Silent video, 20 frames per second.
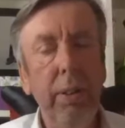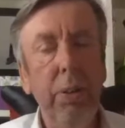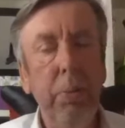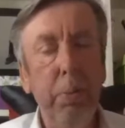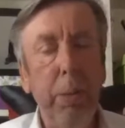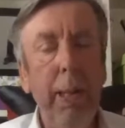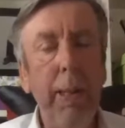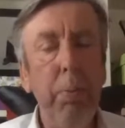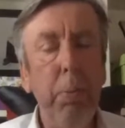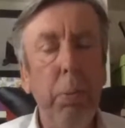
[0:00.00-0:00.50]

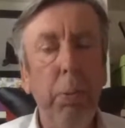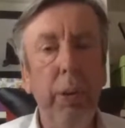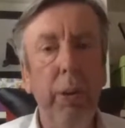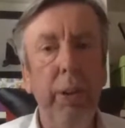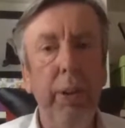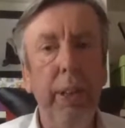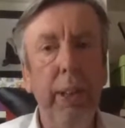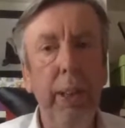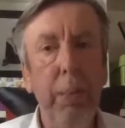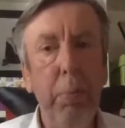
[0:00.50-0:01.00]

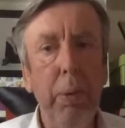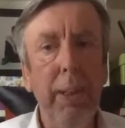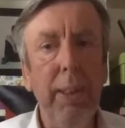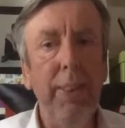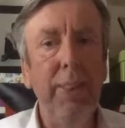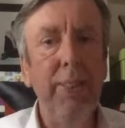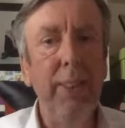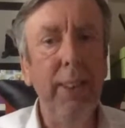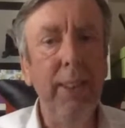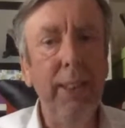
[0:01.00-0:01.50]
paperwork there, but
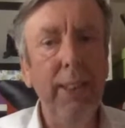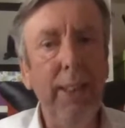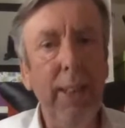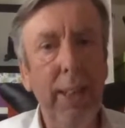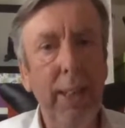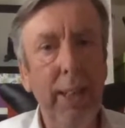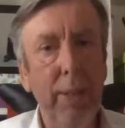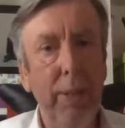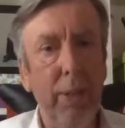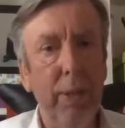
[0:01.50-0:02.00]
that's taken
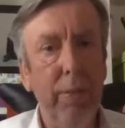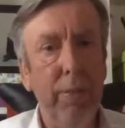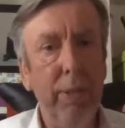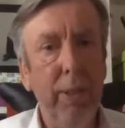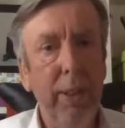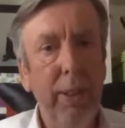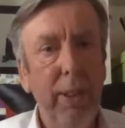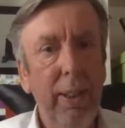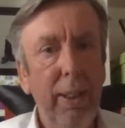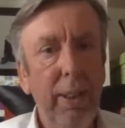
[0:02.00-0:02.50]
care of.
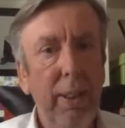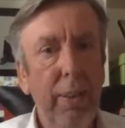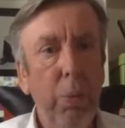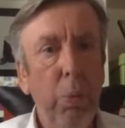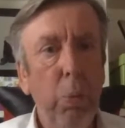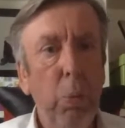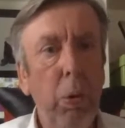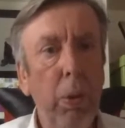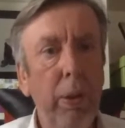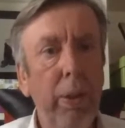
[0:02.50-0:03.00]

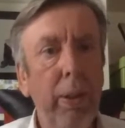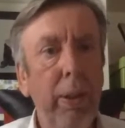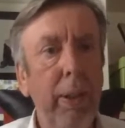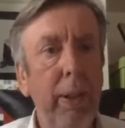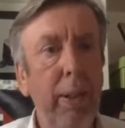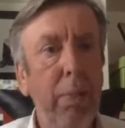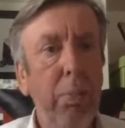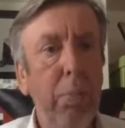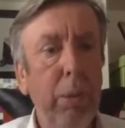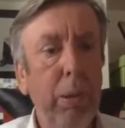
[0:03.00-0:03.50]
What the
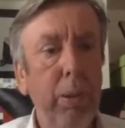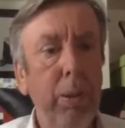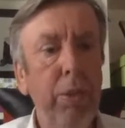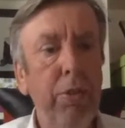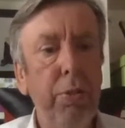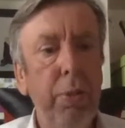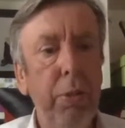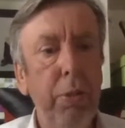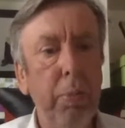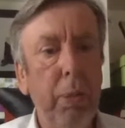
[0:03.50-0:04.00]
employer's
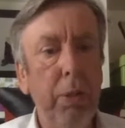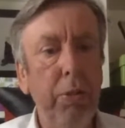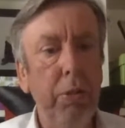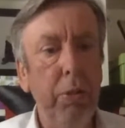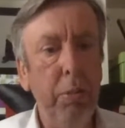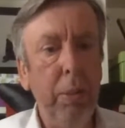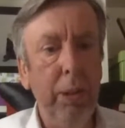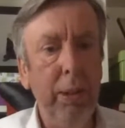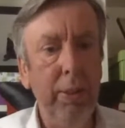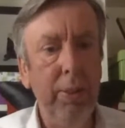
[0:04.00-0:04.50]

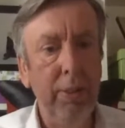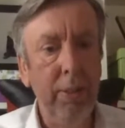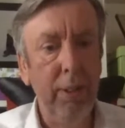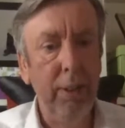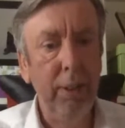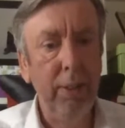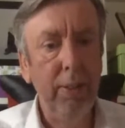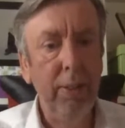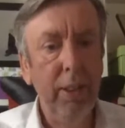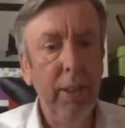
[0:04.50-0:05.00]
responsibility
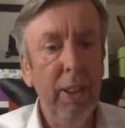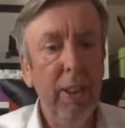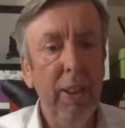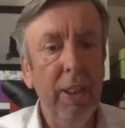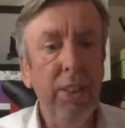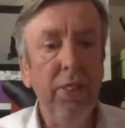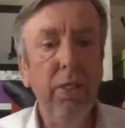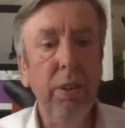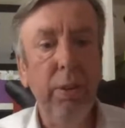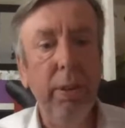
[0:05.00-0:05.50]
is
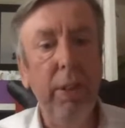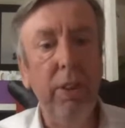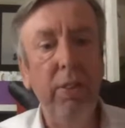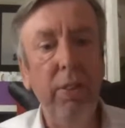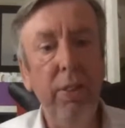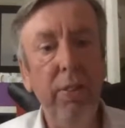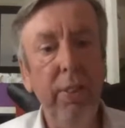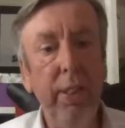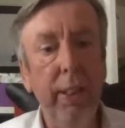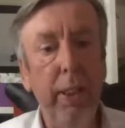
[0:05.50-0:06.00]
to
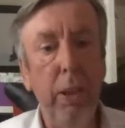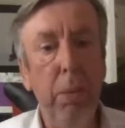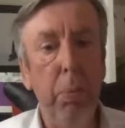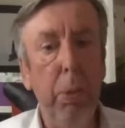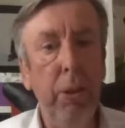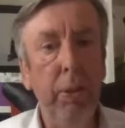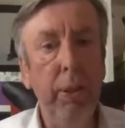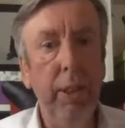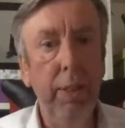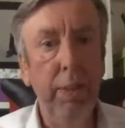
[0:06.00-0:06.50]
actually take them
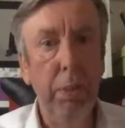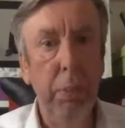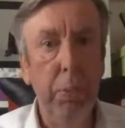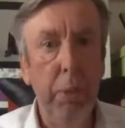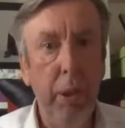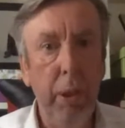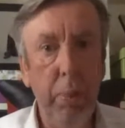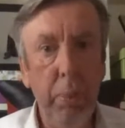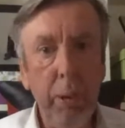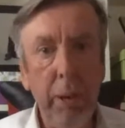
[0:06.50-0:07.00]
on, give them
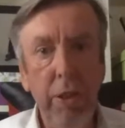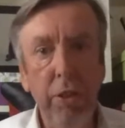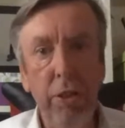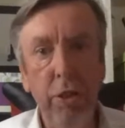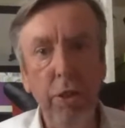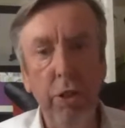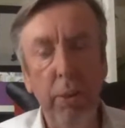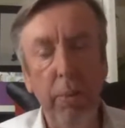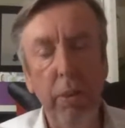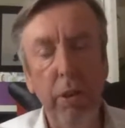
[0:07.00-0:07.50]
an
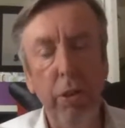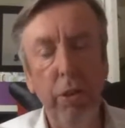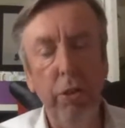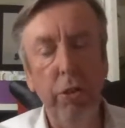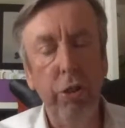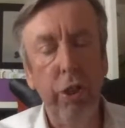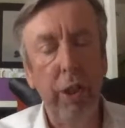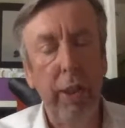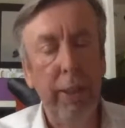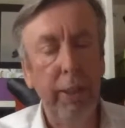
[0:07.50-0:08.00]
apprenticeship
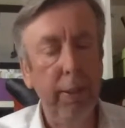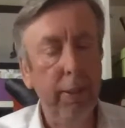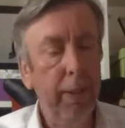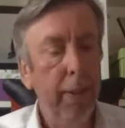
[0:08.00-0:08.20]
contract,